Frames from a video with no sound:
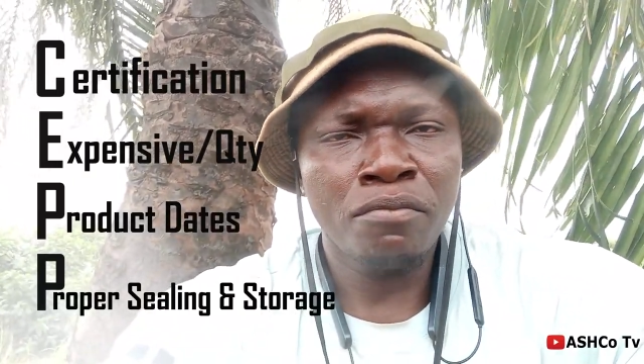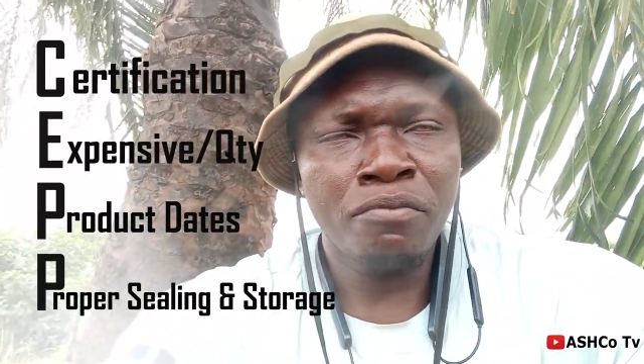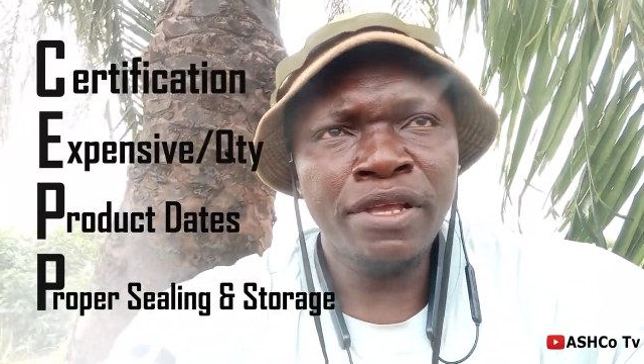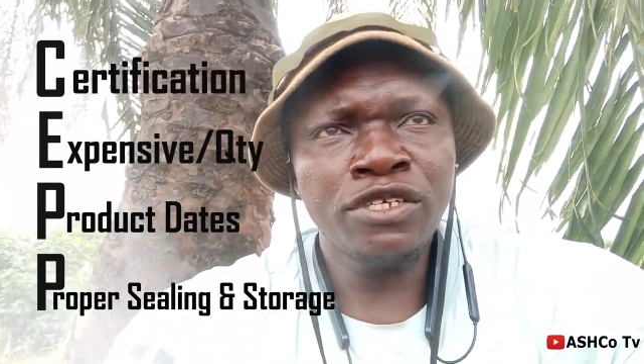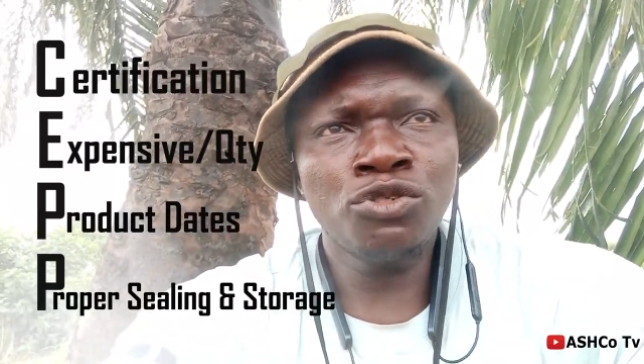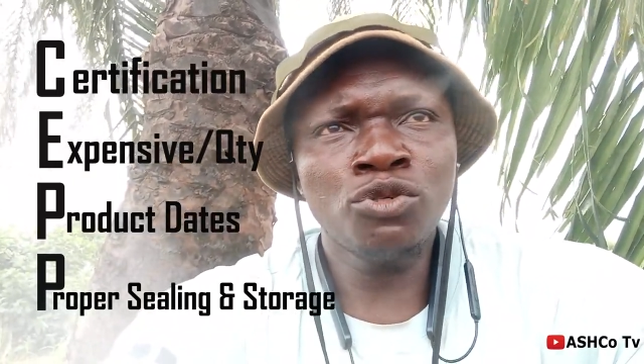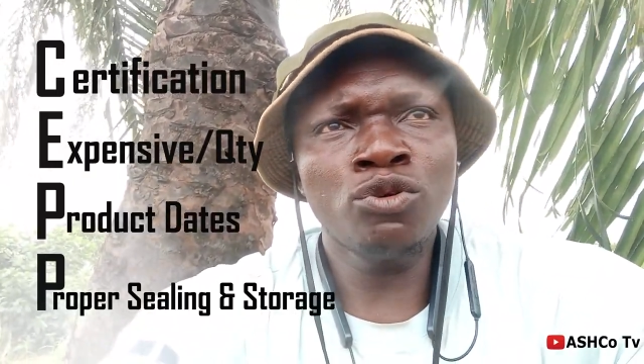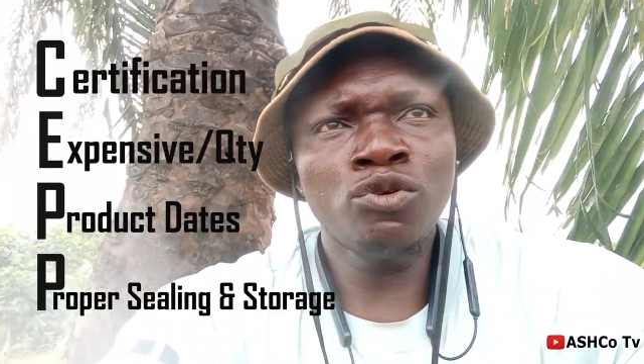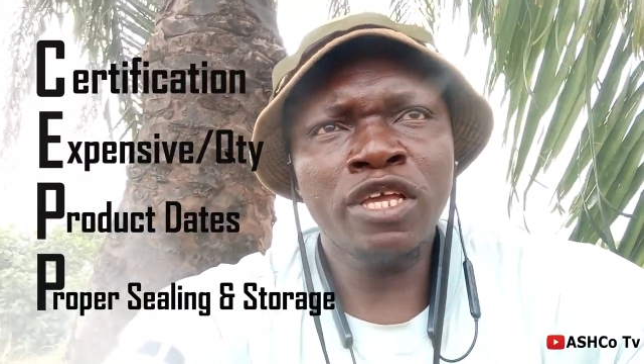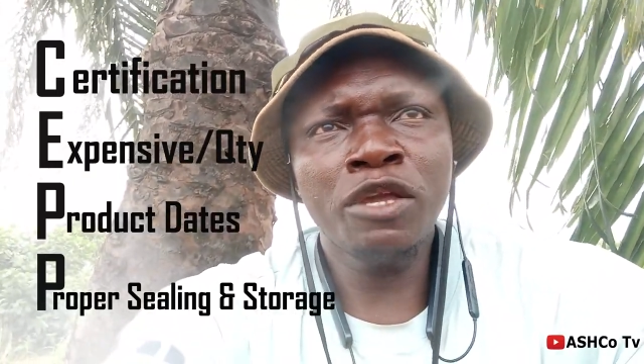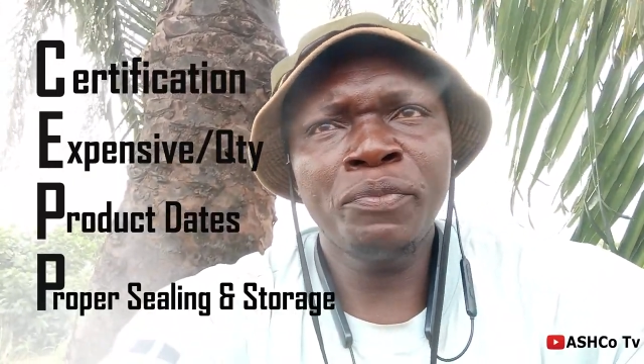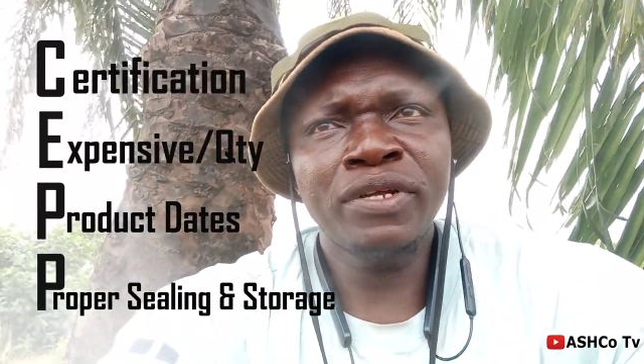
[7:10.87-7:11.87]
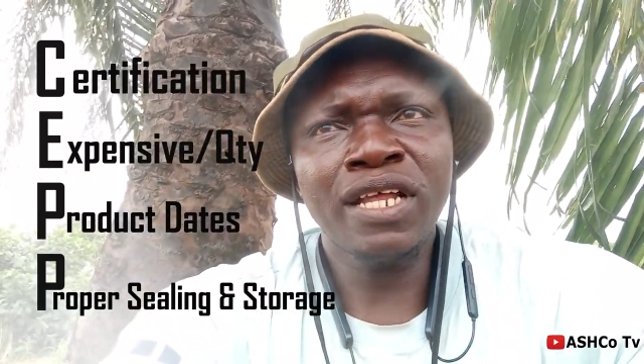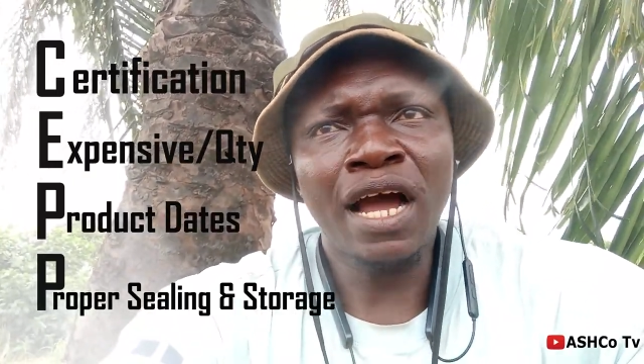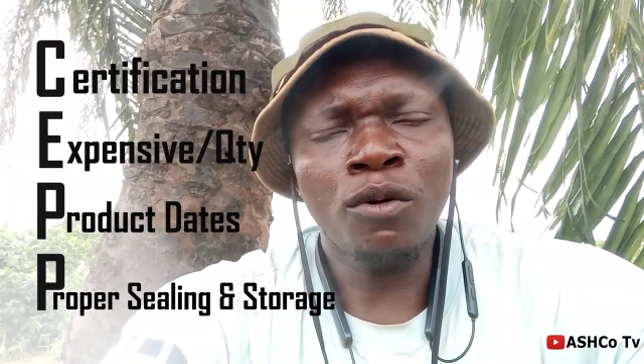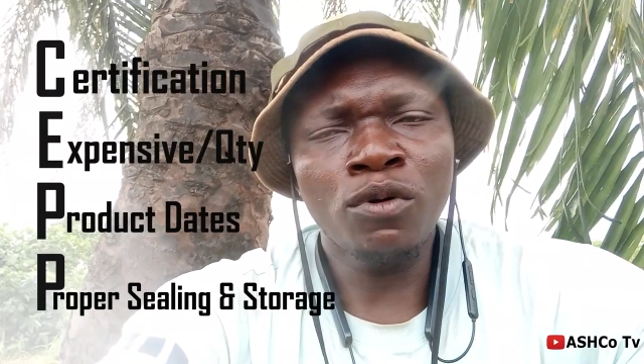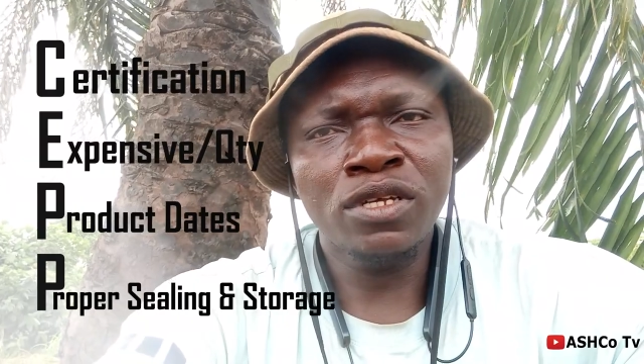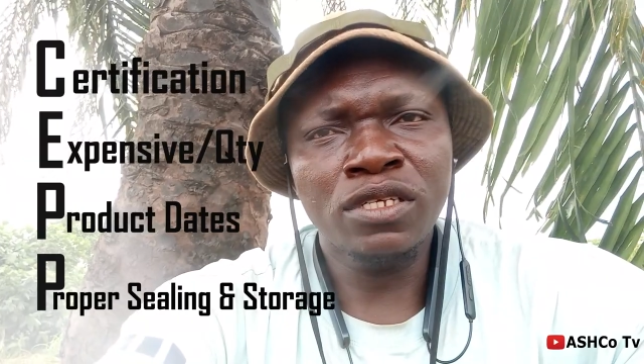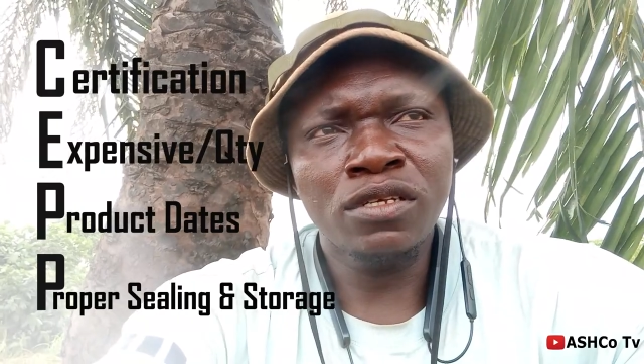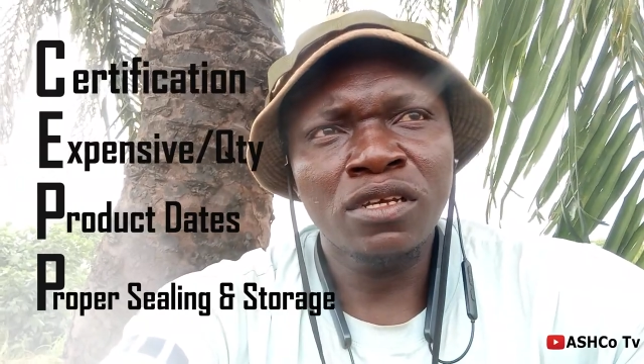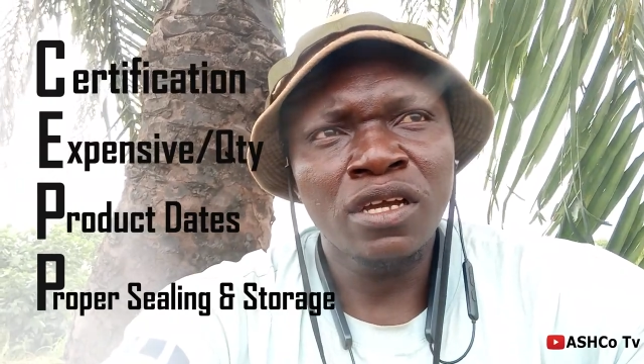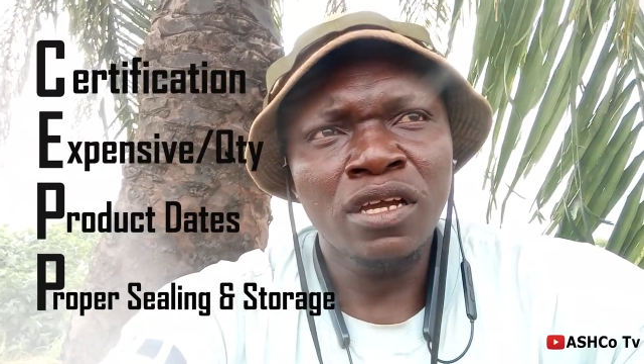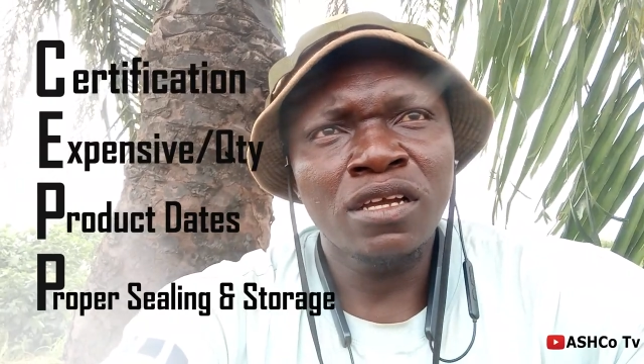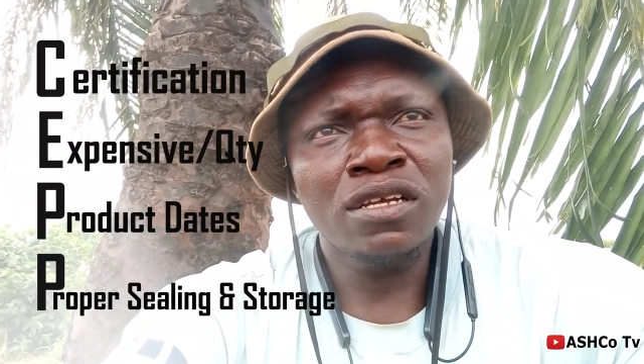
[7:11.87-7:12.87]
Make sure you keep it out
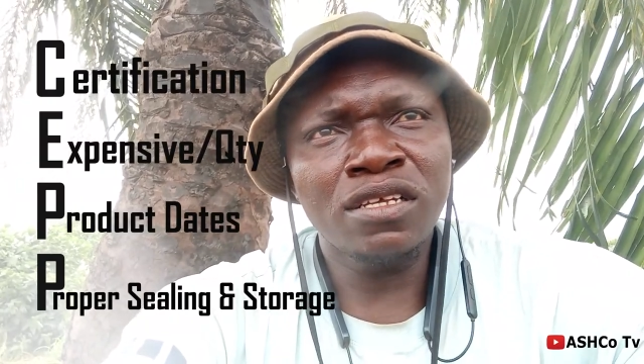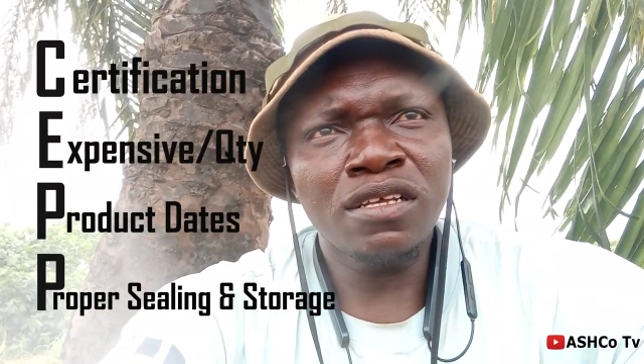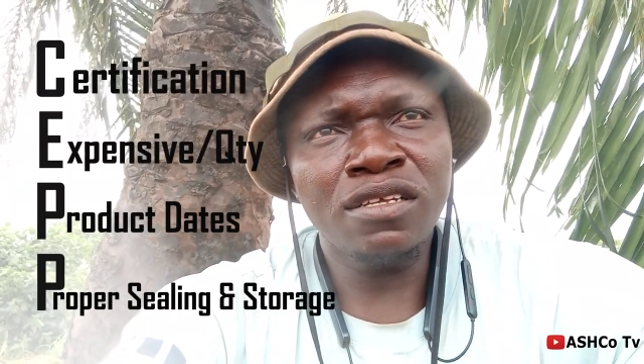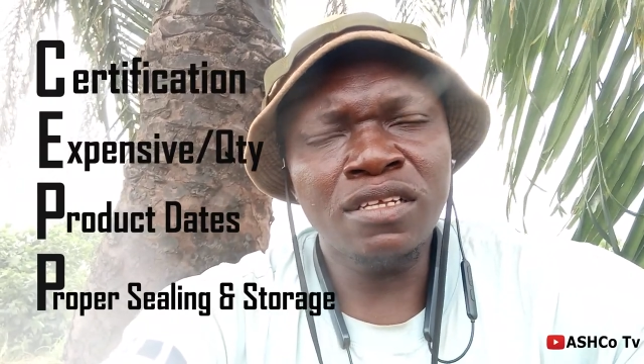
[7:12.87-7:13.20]
uh,